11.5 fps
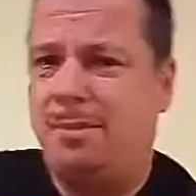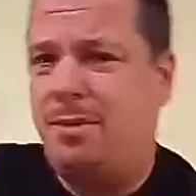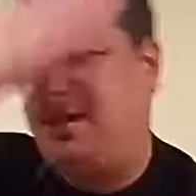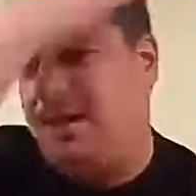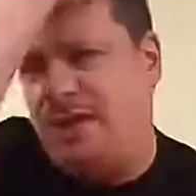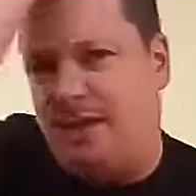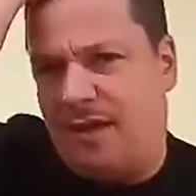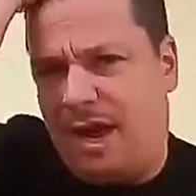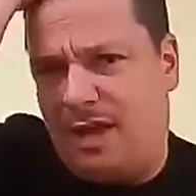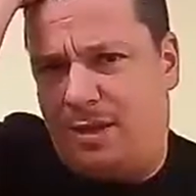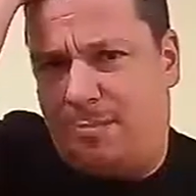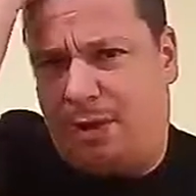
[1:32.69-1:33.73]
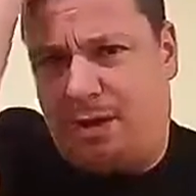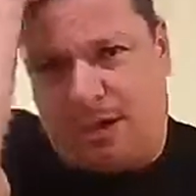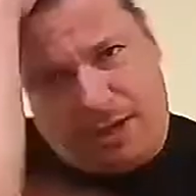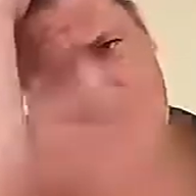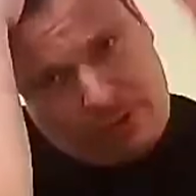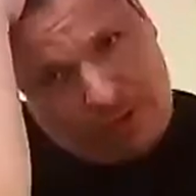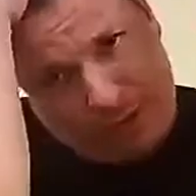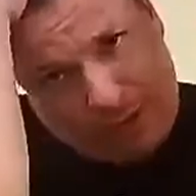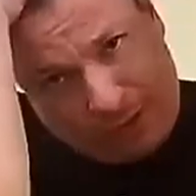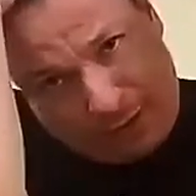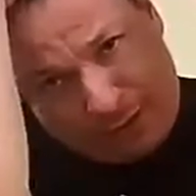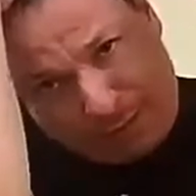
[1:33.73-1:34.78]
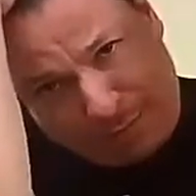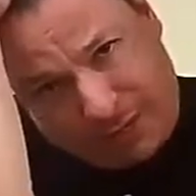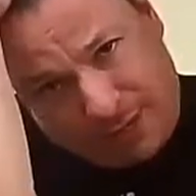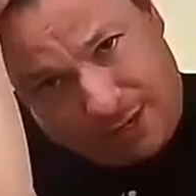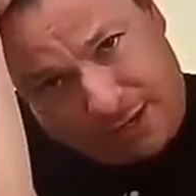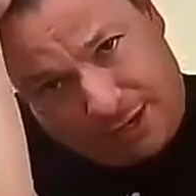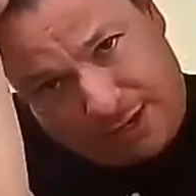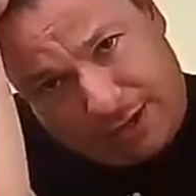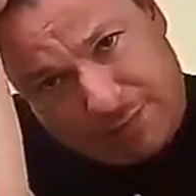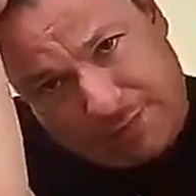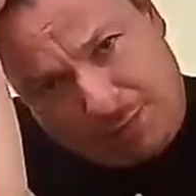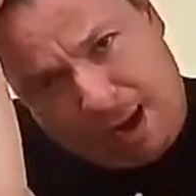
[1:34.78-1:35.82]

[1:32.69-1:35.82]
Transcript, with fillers: But then, like, I had the part here, and there was bits of hair